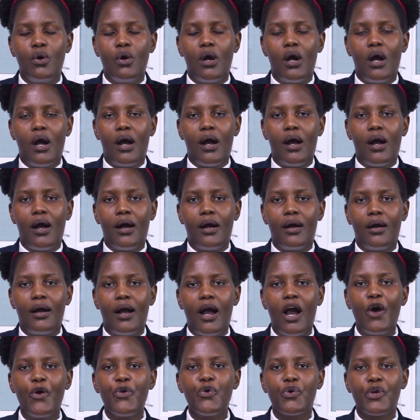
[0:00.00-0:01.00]

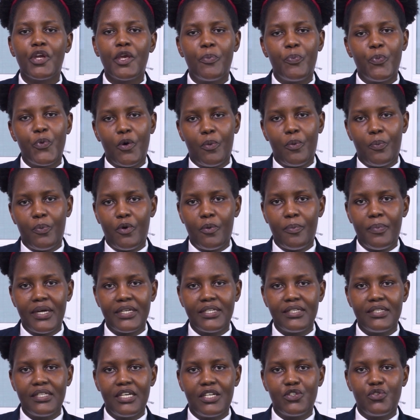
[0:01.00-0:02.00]
how you keep your property
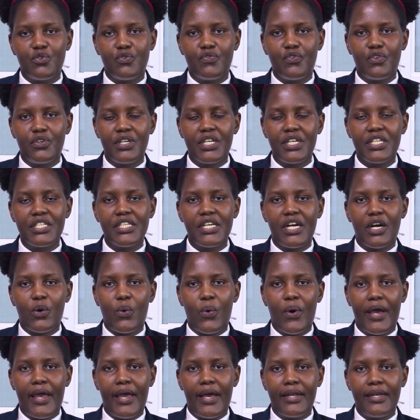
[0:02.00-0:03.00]
that you've already
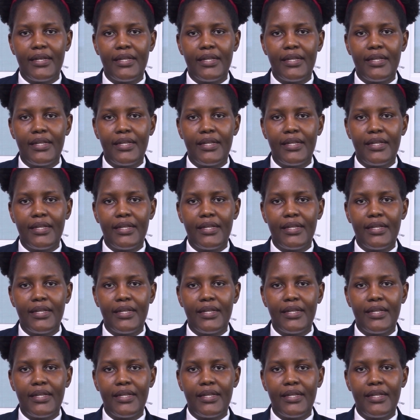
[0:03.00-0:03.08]
acquired,